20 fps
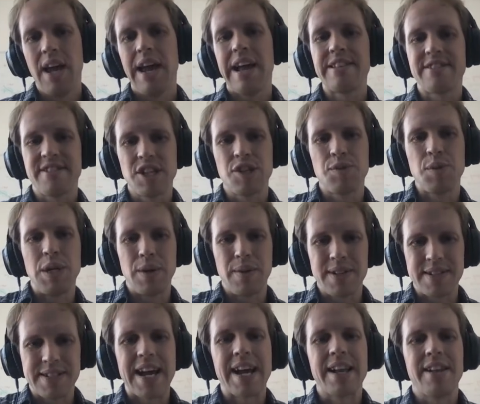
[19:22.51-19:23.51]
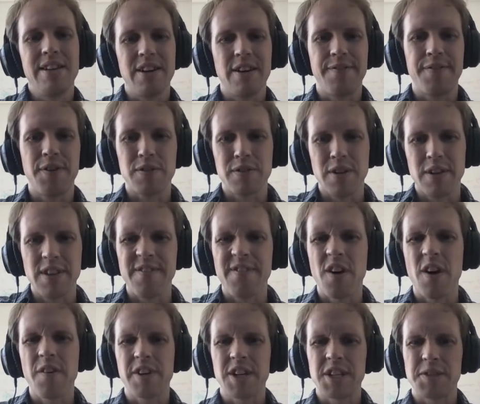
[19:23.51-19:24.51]
And since we know exactly how photons
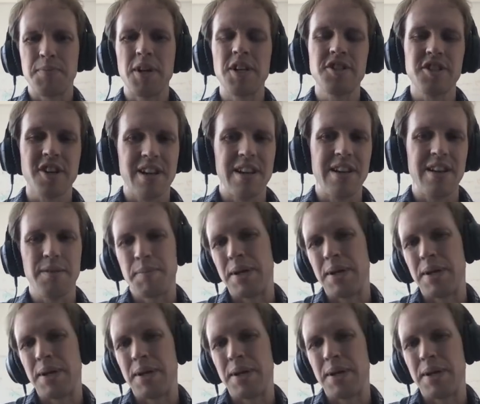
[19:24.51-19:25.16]
evolve cosmologically,